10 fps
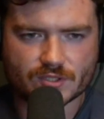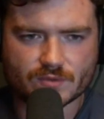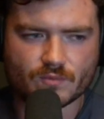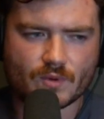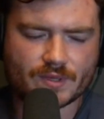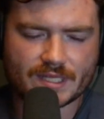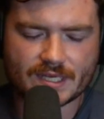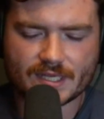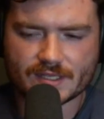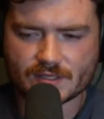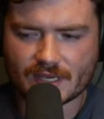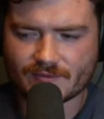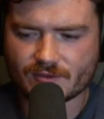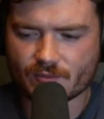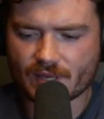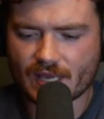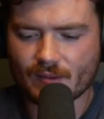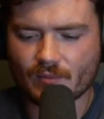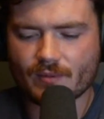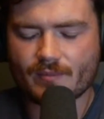what we did is after we
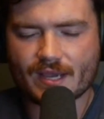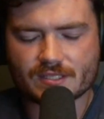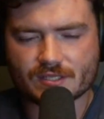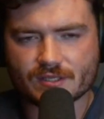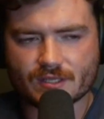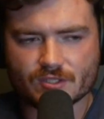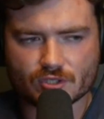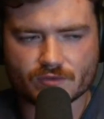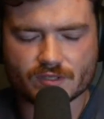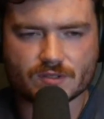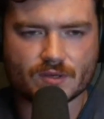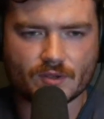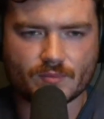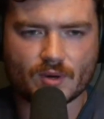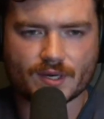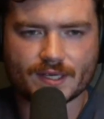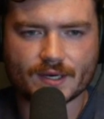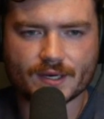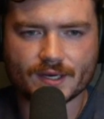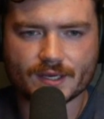ate, we went back and drove into a new parking
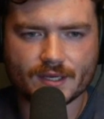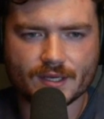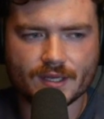area,